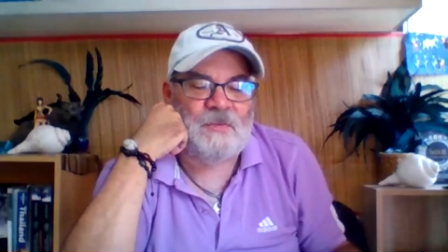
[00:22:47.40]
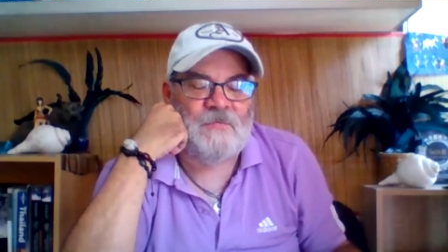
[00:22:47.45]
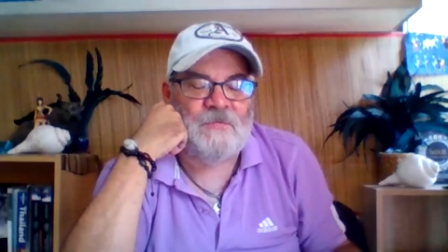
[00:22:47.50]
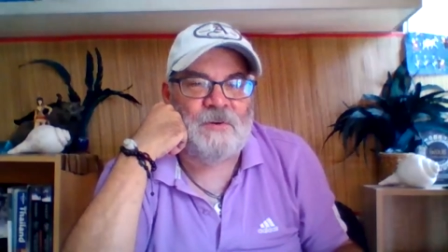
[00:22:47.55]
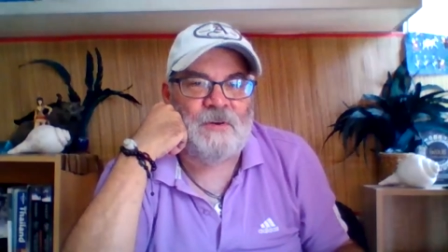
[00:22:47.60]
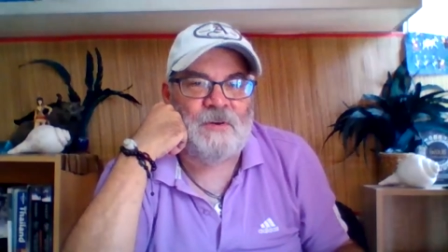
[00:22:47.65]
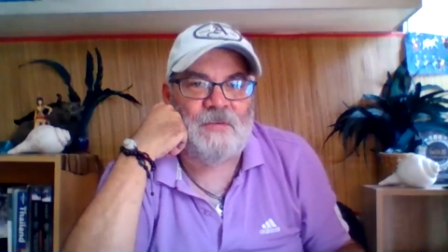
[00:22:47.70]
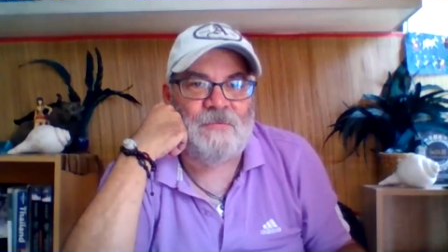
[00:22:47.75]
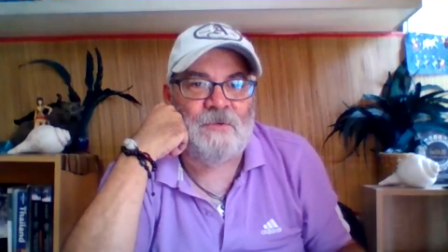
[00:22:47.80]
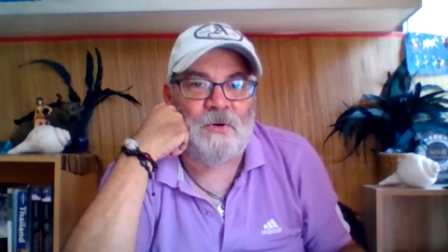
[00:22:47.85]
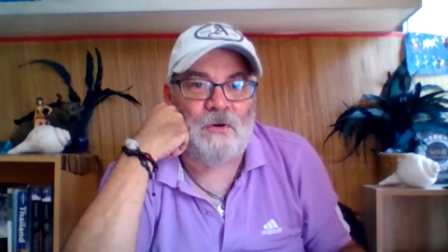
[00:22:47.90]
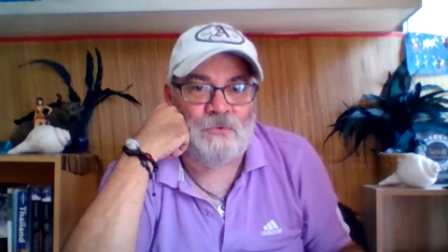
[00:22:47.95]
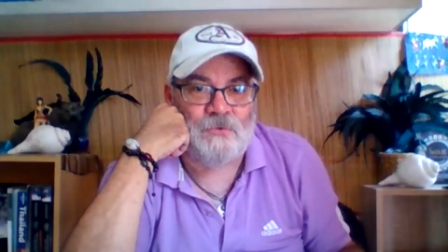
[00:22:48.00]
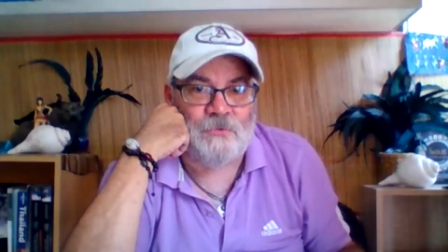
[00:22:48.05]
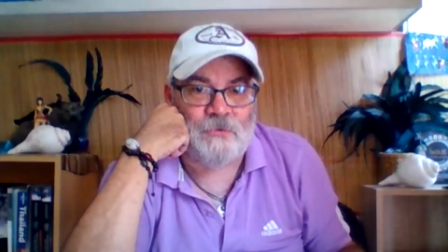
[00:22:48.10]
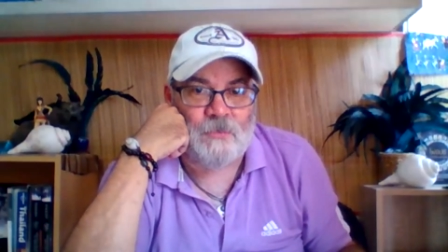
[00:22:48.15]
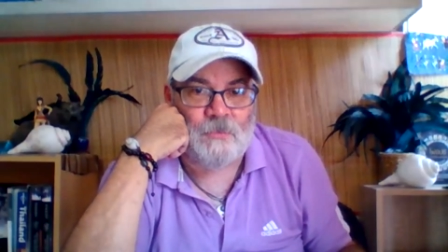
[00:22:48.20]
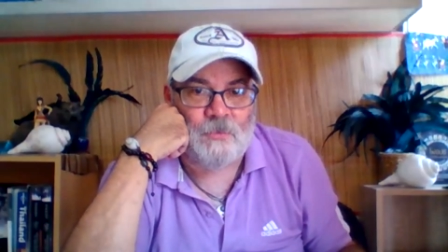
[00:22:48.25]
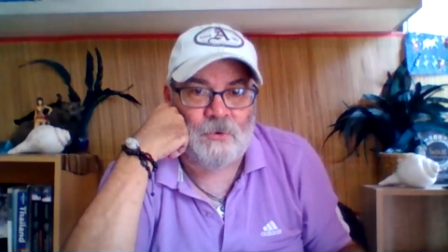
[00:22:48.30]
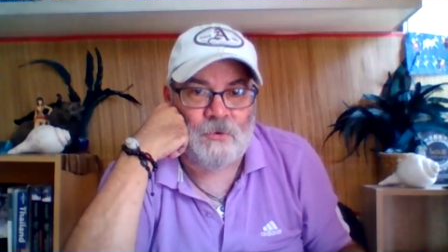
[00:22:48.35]
feeling very
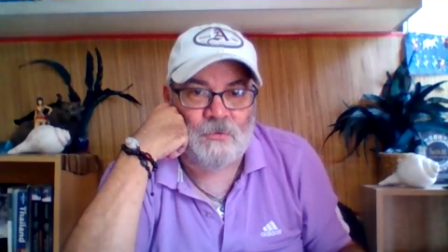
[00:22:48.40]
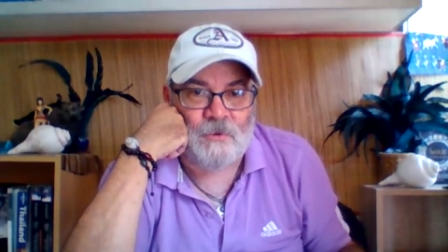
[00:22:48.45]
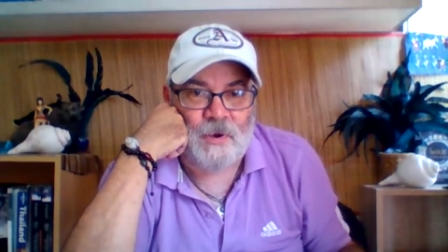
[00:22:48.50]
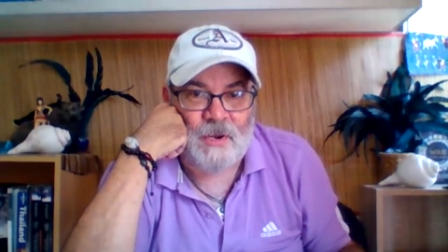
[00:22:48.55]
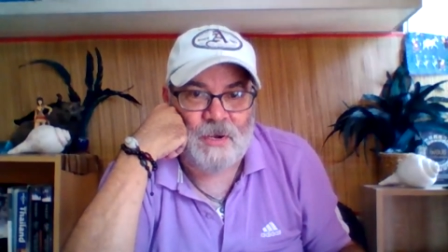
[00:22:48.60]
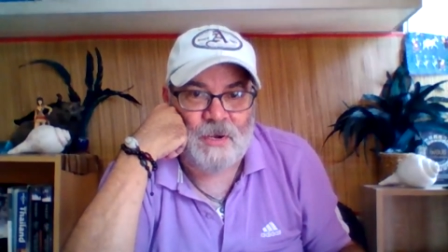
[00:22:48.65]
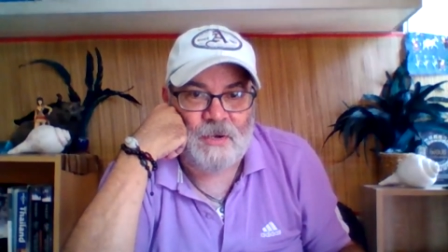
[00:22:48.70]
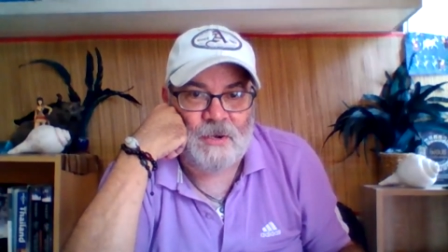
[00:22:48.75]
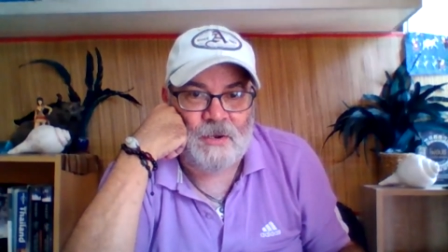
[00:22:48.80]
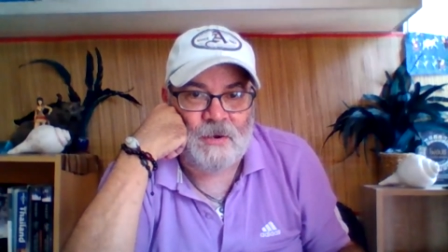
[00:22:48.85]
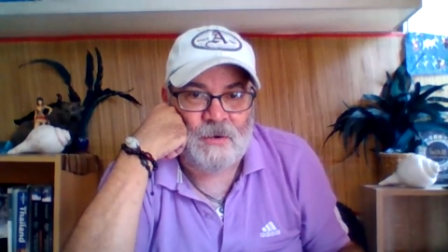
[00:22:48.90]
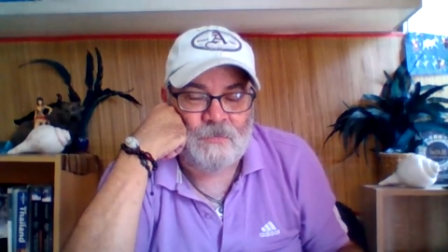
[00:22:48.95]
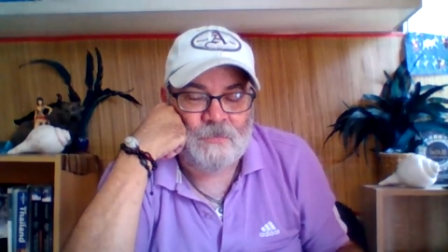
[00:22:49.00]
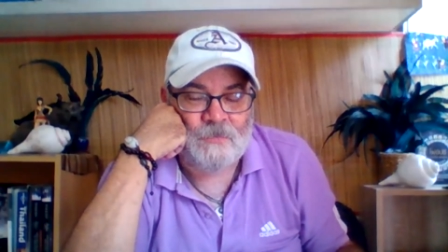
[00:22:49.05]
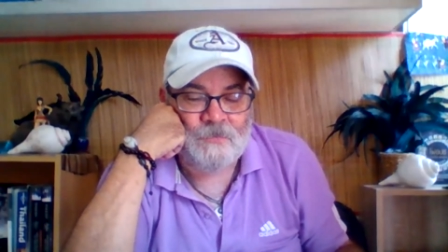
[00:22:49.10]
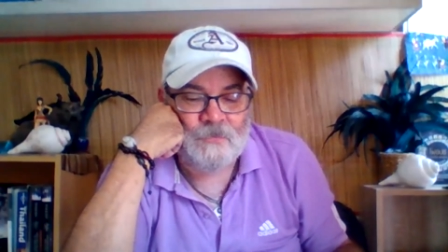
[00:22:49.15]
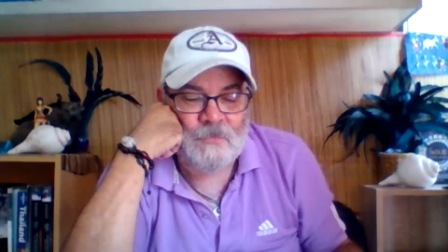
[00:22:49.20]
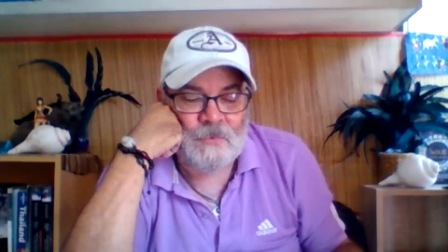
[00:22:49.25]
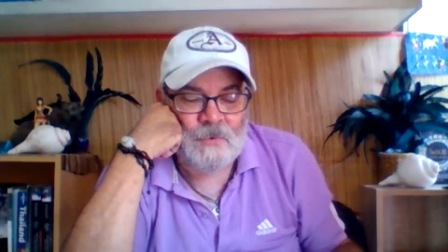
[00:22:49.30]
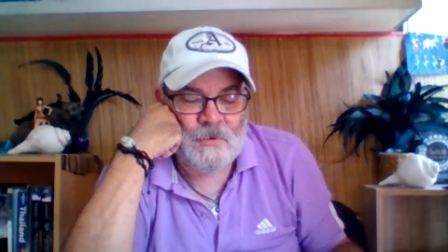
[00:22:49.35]
vulnerable right
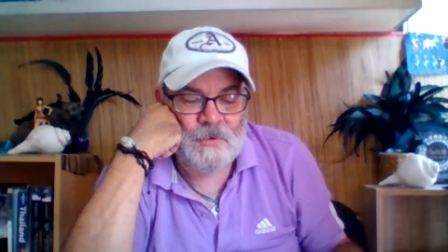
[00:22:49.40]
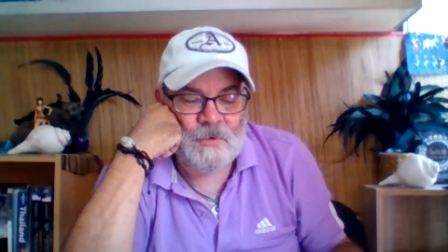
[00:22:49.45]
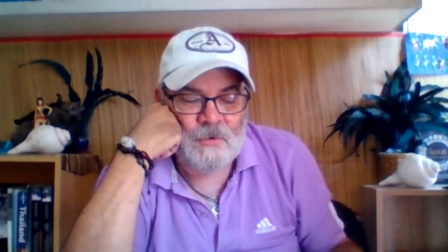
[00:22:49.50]
now.